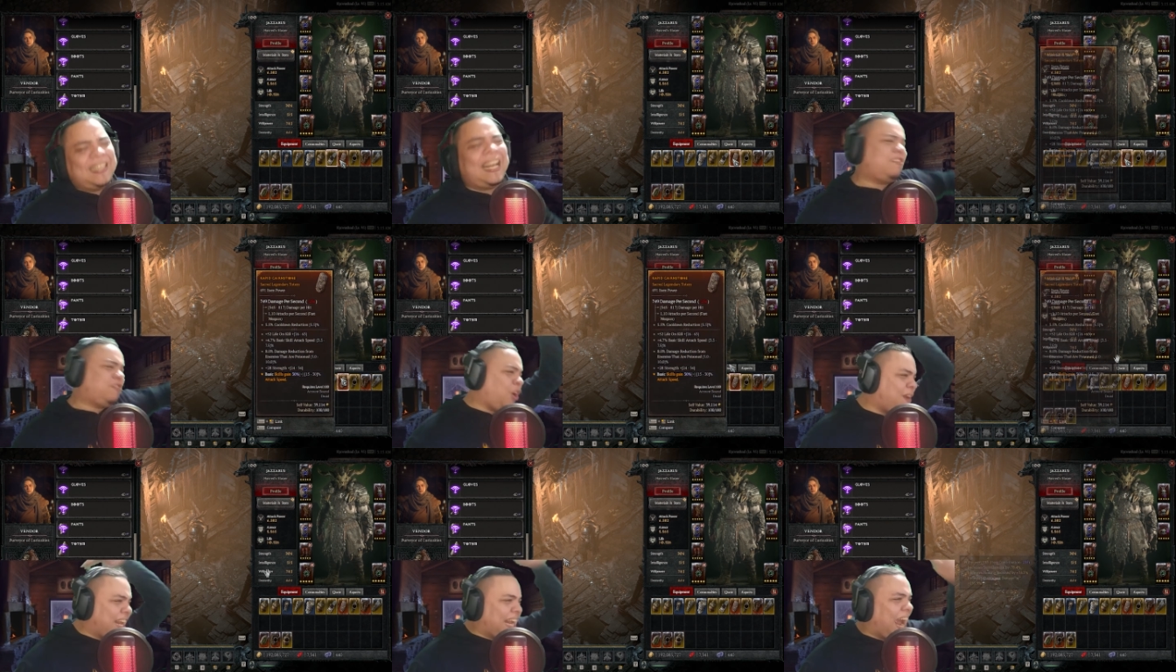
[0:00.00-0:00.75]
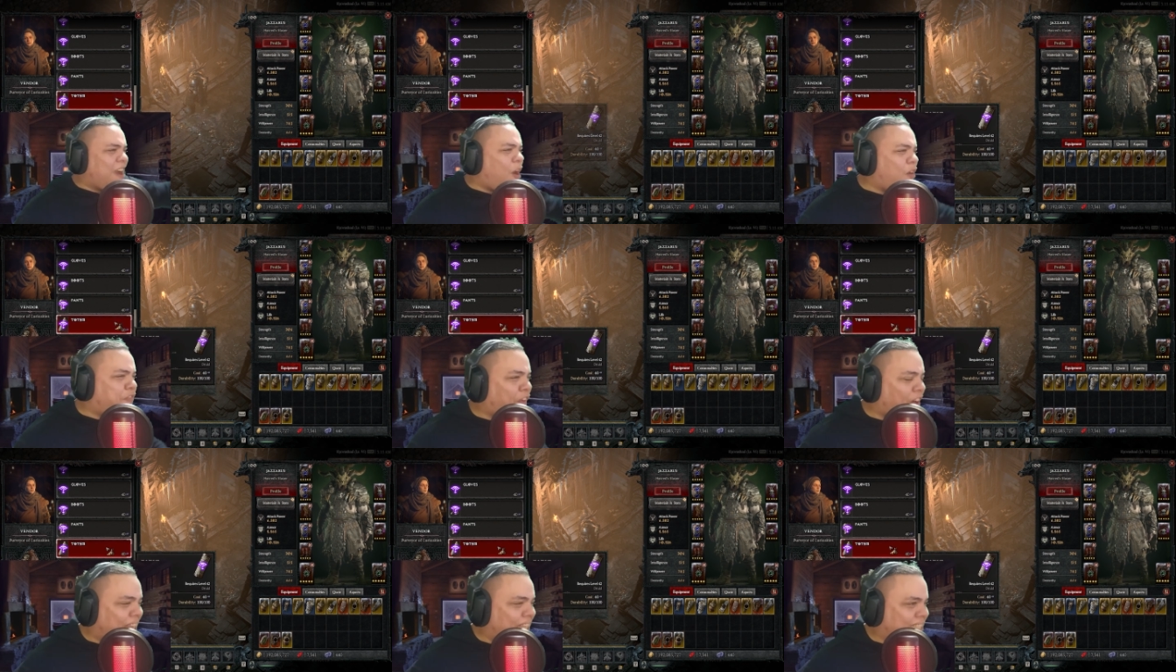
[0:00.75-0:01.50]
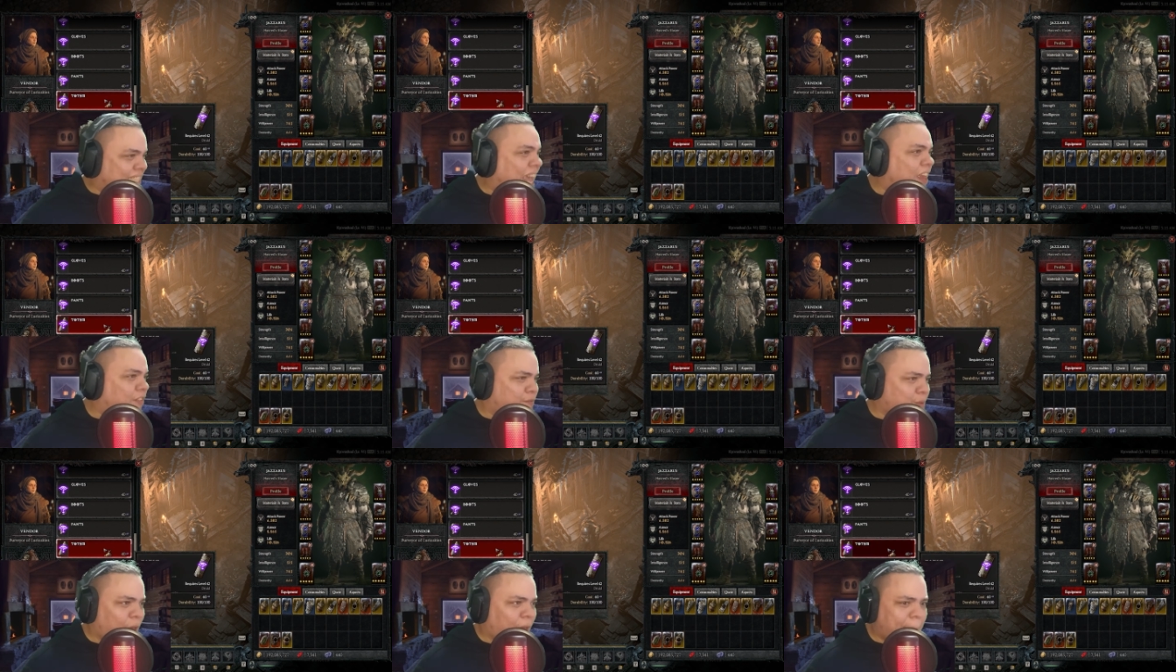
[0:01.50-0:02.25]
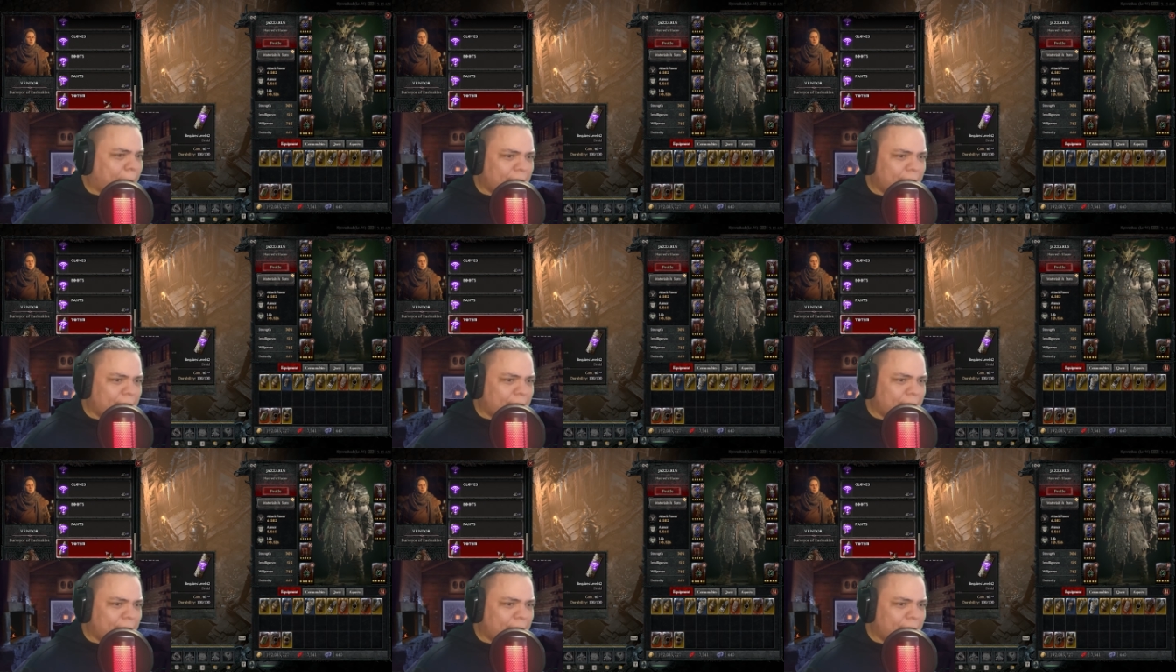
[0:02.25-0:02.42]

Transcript: that totem can go fuck itself, brother.